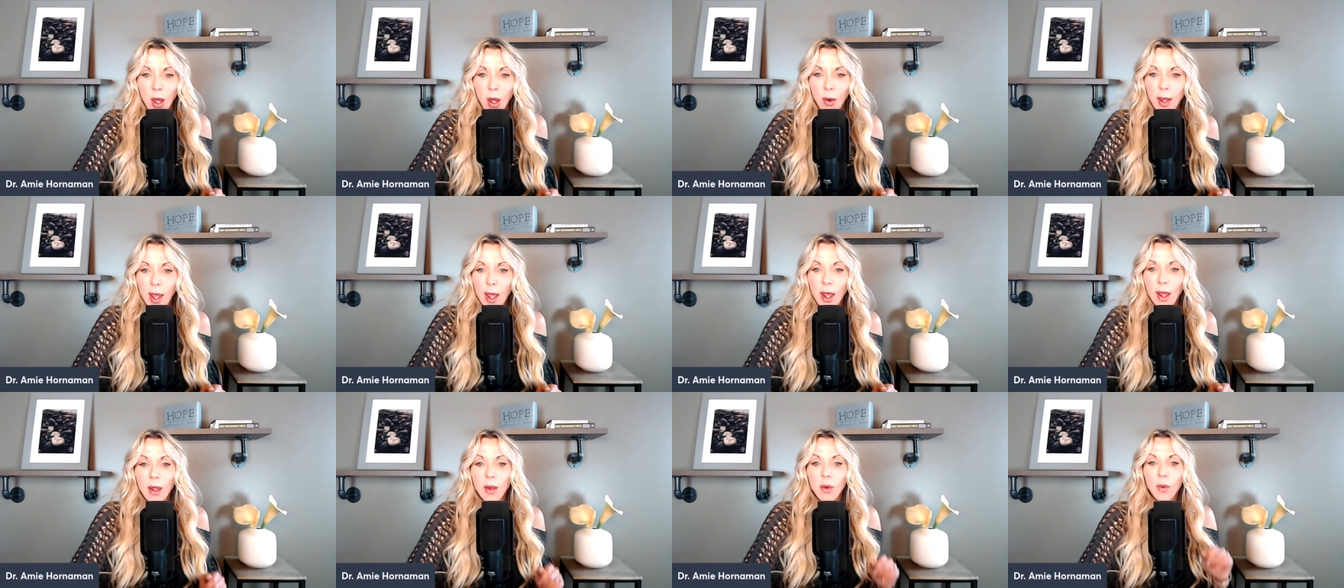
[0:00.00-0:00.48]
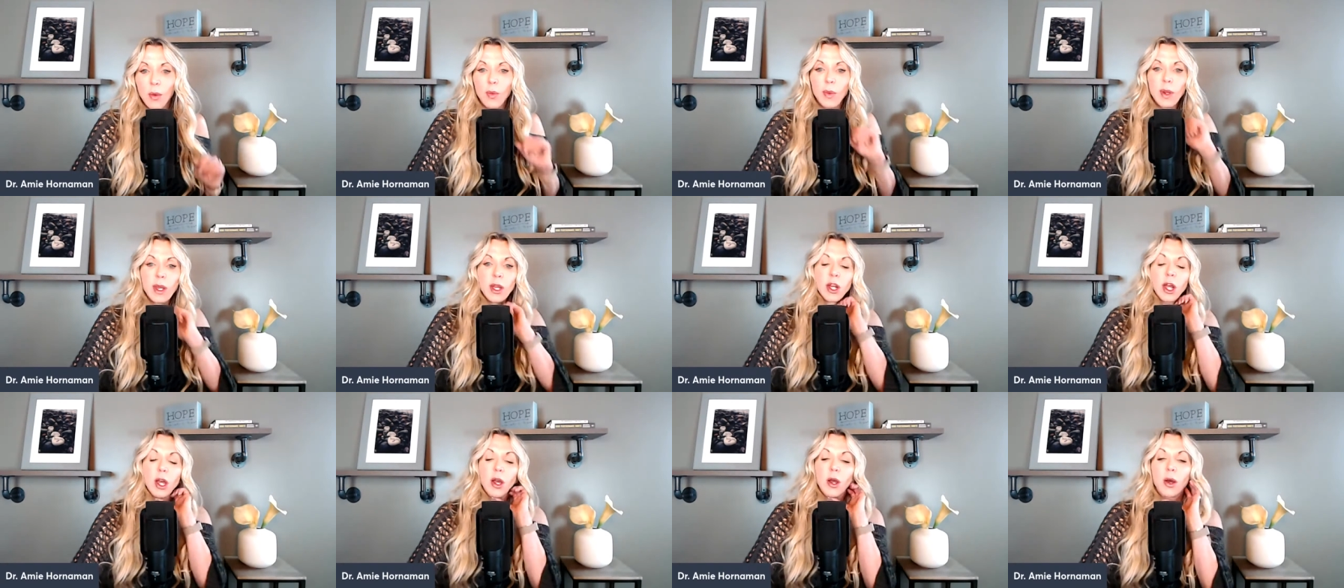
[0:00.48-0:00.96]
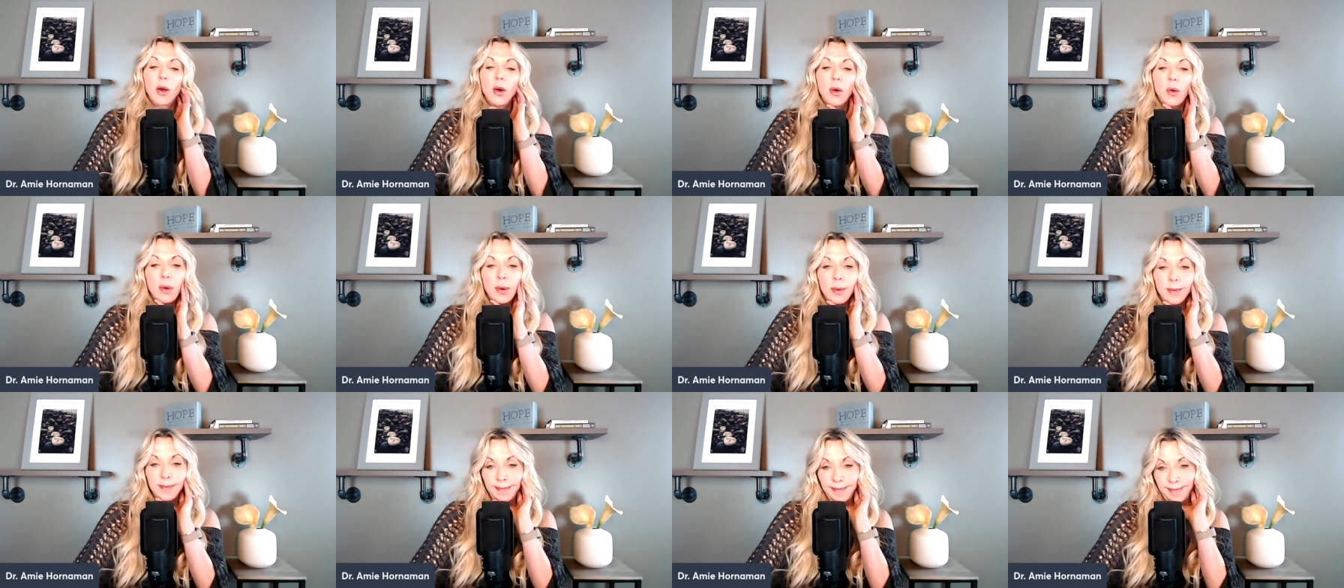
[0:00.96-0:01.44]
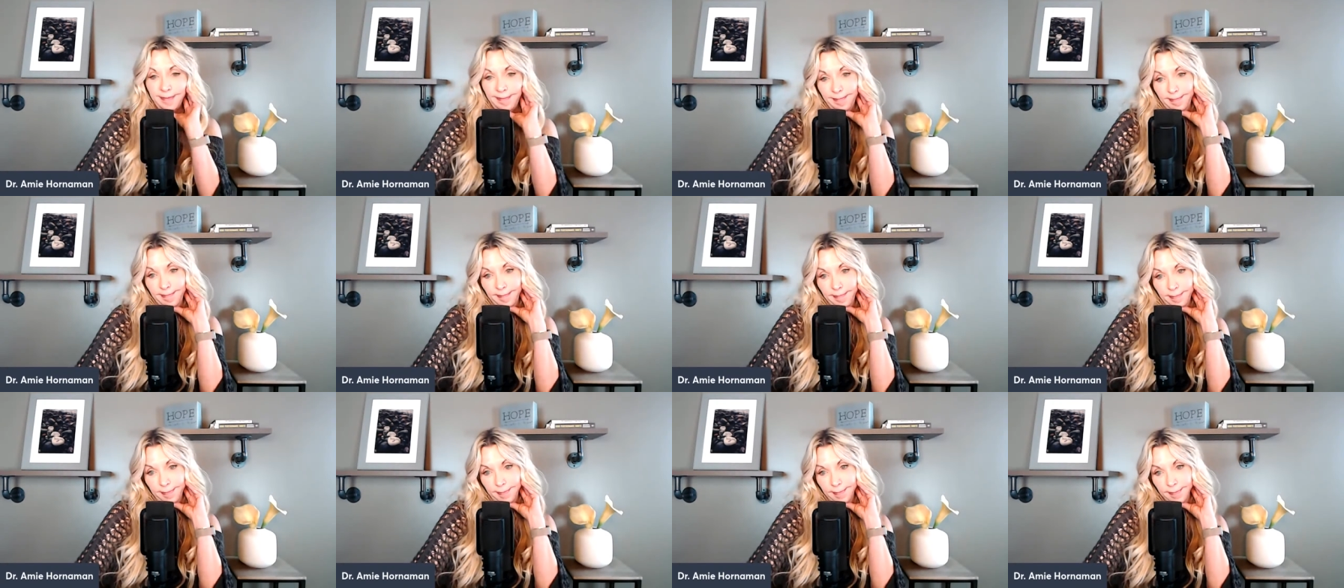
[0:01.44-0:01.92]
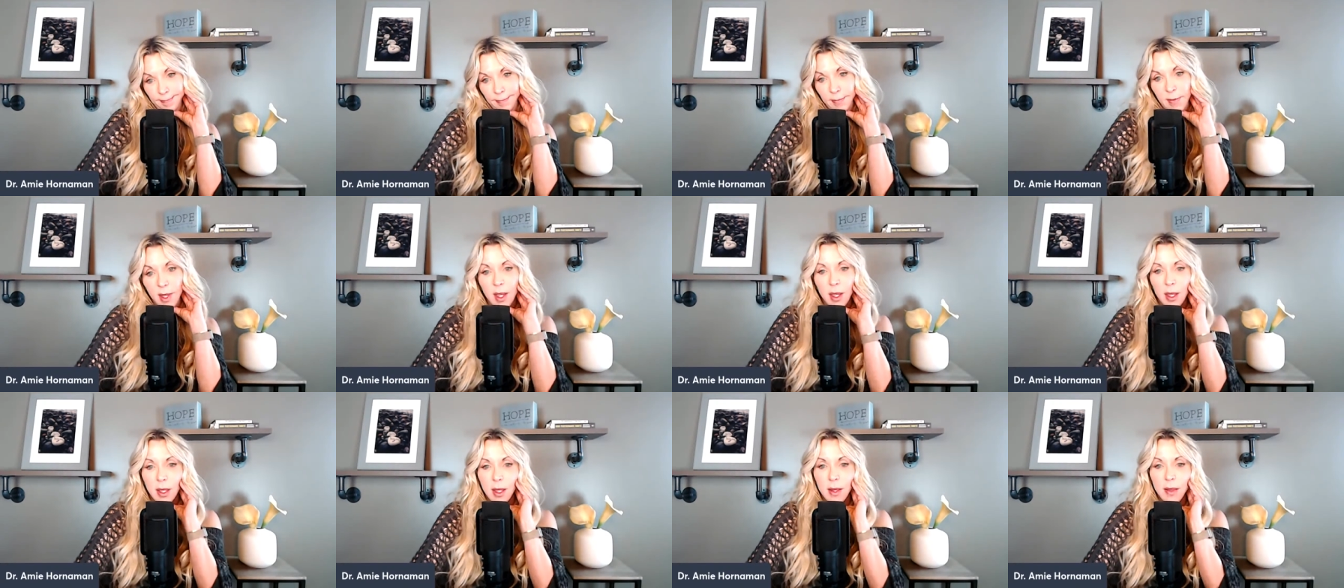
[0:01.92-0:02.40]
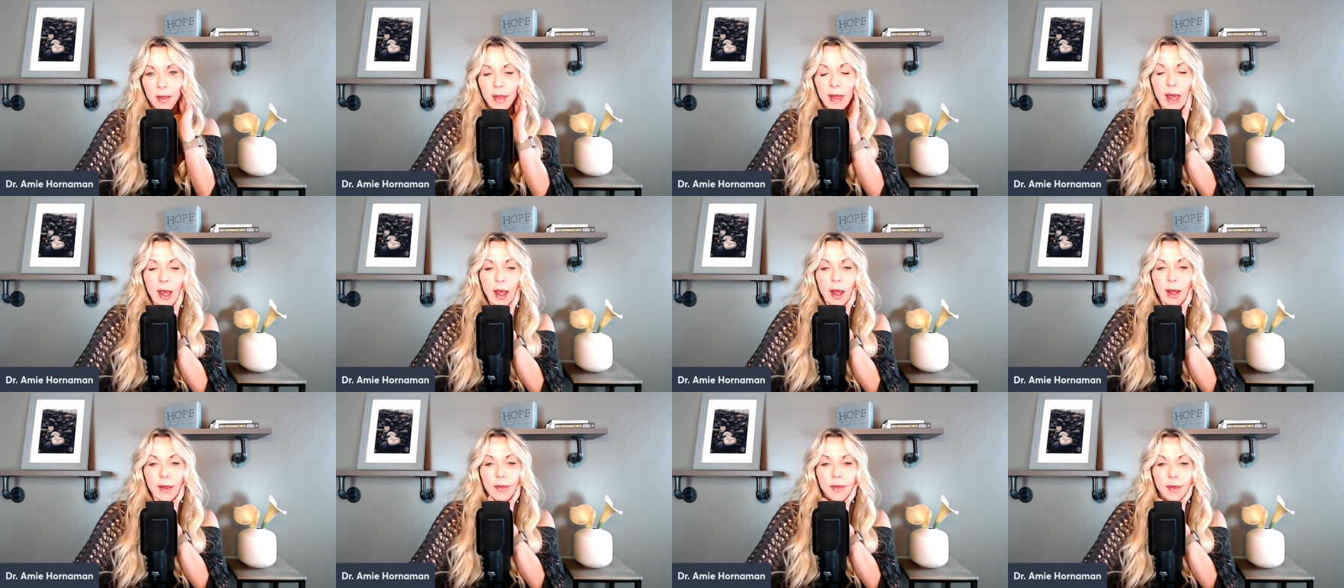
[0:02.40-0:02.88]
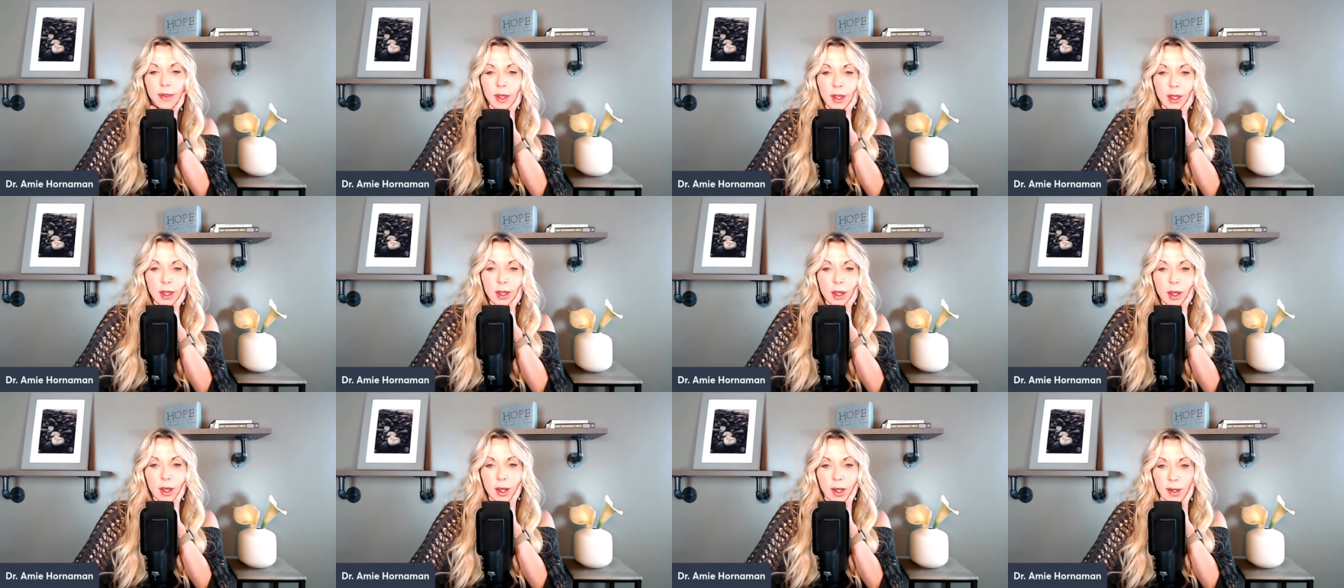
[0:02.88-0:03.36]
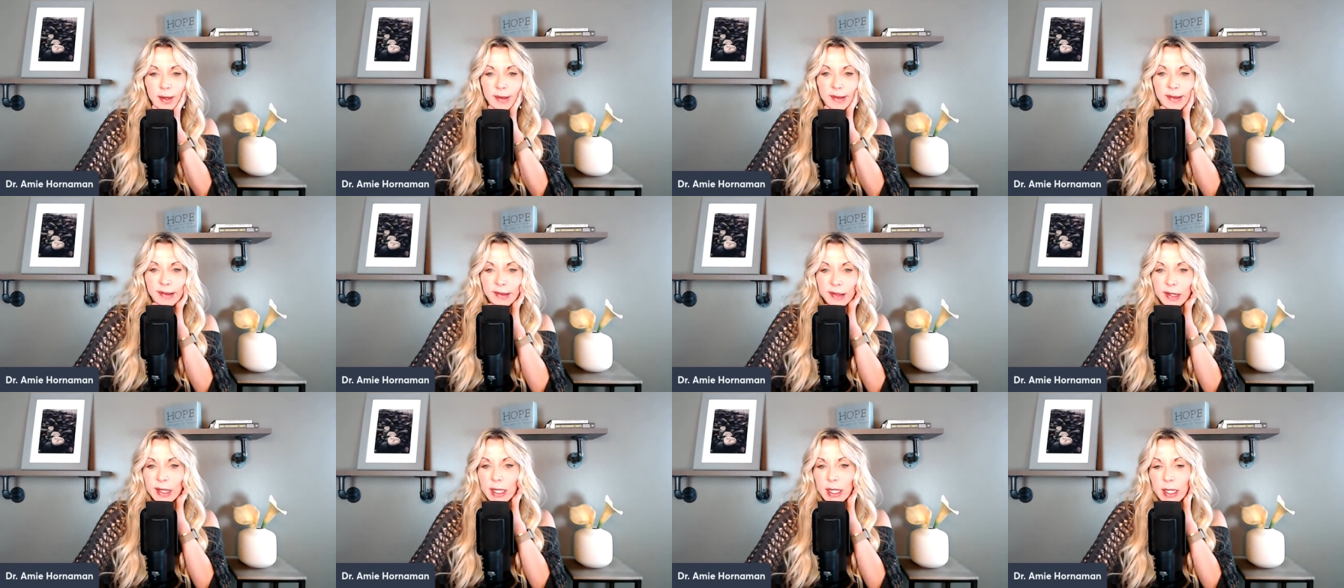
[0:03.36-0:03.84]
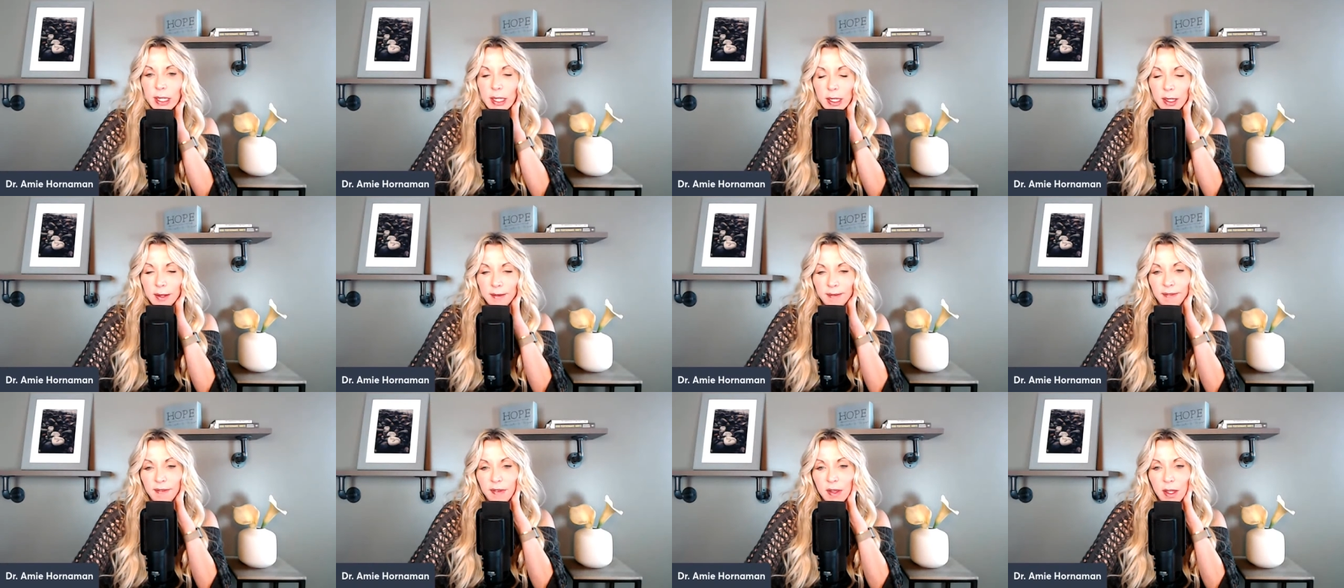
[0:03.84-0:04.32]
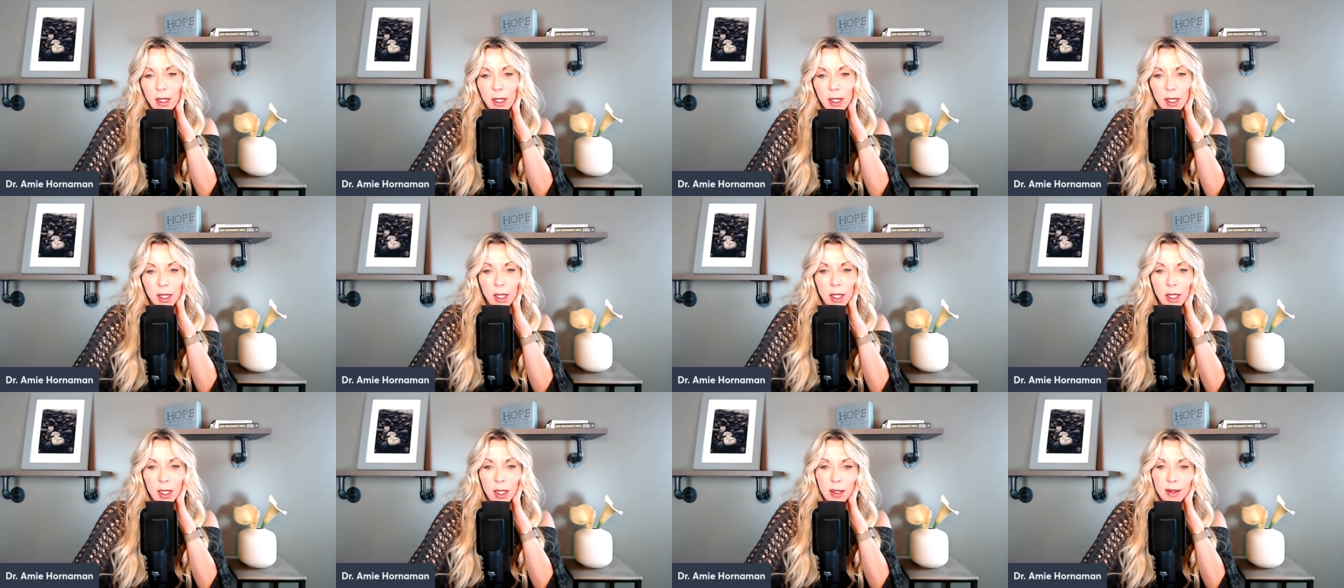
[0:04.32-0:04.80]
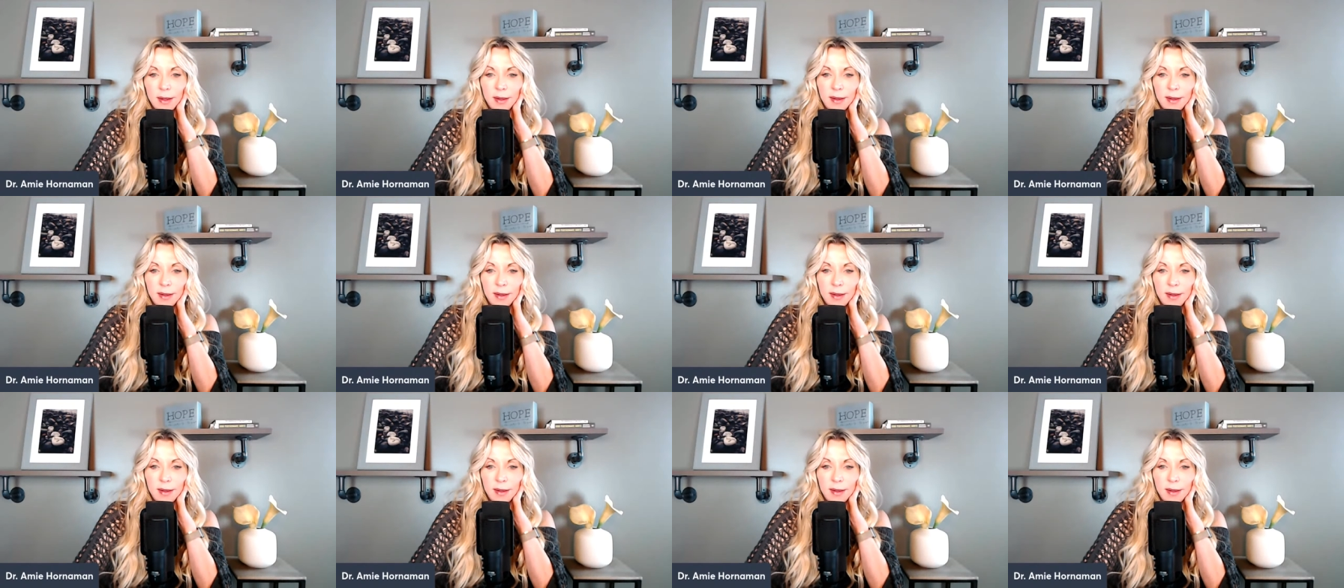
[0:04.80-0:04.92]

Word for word: Okay, we know that the CV